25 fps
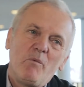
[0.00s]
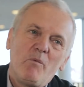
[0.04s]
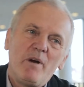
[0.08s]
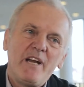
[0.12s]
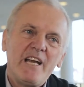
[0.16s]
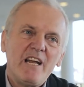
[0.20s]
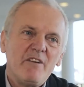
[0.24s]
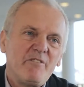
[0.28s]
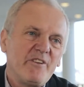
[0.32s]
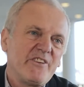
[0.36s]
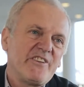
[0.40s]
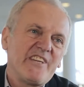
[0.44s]

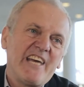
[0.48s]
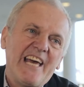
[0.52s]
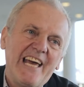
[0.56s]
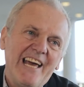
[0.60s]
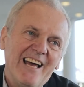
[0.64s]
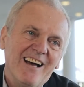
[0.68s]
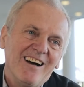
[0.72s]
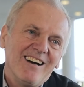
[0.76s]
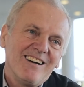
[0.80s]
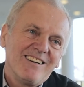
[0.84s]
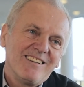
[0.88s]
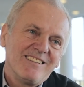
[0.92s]
We're never
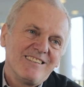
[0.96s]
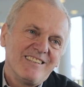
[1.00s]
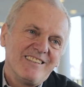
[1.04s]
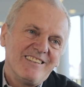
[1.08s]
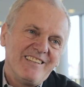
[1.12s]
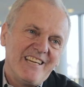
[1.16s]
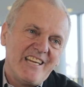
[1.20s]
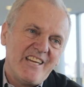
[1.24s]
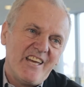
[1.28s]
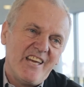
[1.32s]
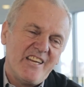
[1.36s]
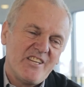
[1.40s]
there.
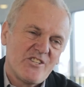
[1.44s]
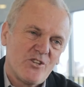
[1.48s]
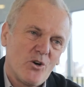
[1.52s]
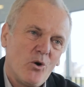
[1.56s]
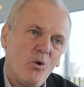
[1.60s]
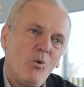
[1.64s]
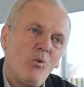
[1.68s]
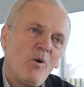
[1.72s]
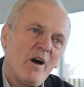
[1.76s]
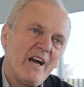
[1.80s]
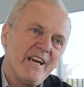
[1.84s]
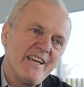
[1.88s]
It's
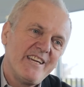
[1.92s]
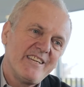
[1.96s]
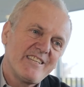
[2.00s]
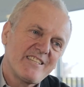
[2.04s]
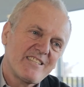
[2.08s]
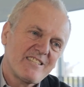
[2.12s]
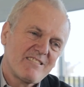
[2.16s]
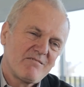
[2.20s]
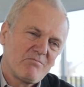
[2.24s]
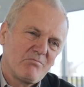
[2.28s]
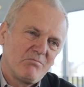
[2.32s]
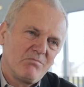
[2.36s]

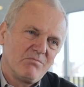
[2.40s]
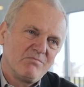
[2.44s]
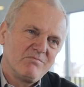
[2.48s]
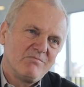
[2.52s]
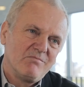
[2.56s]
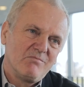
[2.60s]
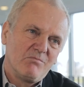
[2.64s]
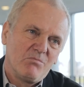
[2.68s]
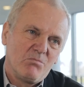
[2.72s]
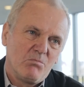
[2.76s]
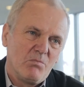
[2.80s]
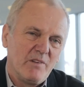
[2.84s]
always
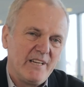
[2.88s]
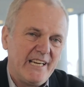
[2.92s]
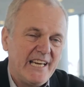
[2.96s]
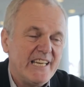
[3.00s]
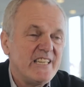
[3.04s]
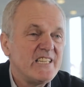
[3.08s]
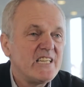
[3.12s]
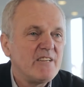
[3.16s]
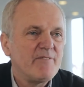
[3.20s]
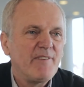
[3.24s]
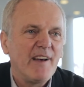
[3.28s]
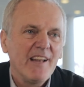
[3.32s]

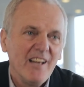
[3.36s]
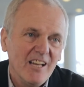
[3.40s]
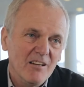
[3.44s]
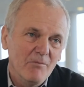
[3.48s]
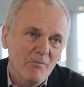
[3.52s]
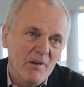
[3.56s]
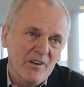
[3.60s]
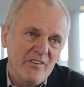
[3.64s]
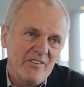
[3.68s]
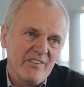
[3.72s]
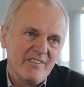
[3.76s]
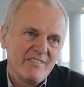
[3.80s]
in
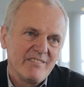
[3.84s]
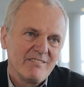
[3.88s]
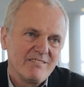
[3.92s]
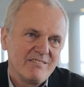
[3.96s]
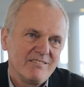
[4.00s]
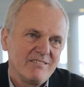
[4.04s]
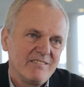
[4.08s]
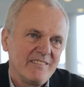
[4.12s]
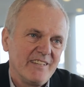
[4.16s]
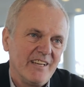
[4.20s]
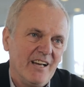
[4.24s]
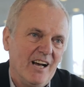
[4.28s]
development.
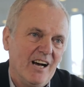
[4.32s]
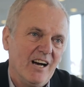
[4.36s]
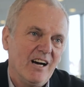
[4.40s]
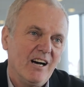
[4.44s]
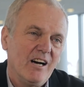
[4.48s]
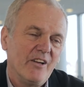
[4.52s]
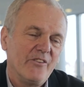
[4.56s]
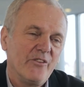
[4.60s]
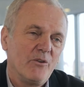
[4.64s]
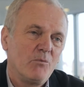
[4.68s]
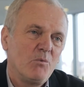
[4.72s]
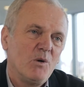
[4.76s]

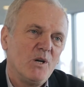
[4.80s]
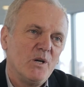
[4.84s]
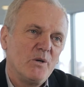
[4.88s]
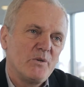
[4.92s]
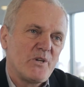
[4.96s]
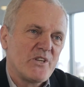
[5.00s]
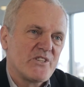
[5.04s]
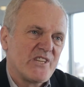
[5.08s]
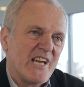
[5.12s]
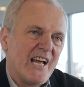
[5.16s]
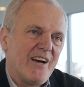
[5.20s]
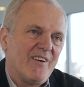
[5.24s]
Uh, the
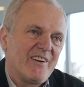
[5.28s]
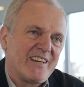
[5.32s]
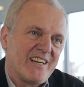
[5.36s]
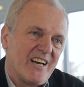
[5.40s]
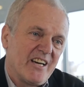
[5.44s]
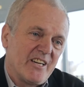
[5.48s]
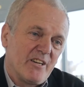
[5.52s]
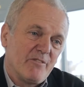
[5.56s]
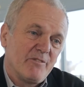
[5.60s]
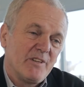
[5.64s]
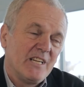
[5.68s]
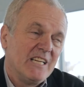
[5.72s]
world is now a
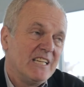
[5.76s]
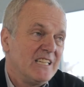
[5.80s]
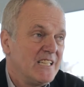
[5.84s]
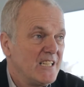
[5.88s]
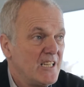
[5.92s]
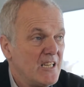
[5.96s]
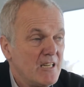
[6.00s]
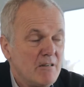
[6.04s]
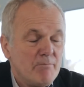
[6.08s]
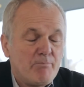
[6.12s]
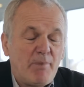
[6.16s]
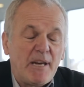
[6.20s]
kind of
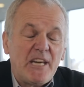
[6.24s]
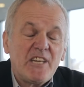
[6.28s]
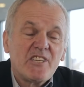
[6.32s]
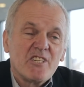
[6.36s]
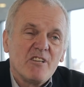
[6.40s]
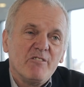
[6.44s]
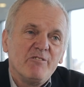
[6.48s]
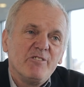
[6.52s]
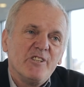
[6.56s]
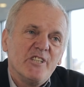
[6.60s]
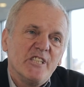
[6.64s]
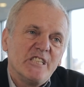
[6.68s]

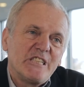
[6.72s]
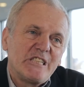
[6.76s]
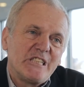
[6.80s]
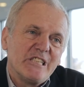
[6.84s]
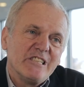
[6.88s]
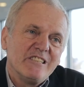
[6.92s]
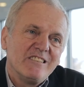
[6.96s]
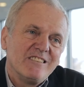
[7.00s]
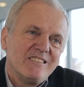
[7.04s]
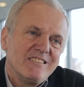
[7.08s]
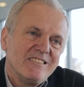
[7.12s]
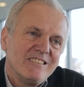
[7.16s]
beta
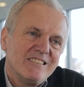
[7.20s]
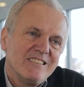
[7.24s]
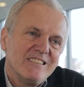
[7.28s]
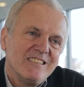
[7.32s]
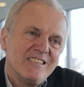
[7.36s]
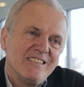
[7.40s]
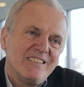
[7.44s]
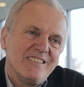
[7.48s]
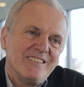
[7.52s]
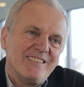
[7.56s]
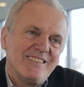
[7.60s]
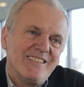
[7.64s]
version,
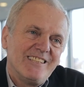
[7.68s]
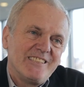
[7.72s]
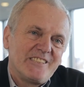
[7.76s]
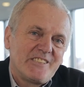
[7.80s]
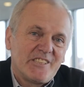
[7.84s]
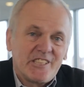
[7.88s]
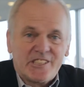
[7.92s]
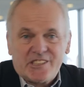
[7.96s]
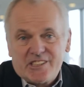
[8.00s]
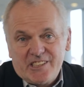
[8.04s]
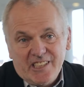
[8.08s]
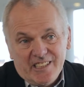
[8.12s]

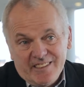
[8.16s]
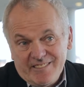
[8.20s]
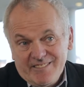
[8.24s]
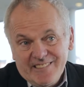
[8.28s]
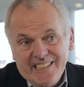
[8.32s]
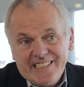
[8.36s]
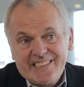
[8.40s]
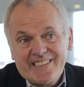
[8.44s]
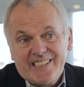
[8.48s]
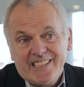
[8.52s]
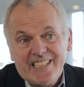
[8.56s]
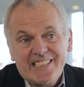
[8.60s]
just that
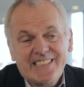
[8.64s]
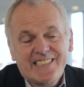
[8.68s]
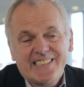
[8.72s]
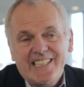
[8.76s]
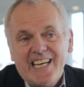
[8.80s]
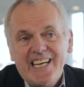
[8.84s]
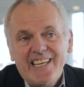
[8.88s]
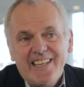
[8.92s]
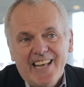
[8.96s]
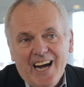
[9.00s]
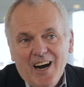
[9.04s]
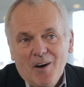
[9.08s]
it's going to
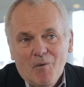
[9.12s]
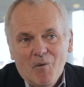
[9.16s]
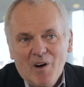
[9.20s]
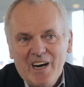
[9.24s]
stay that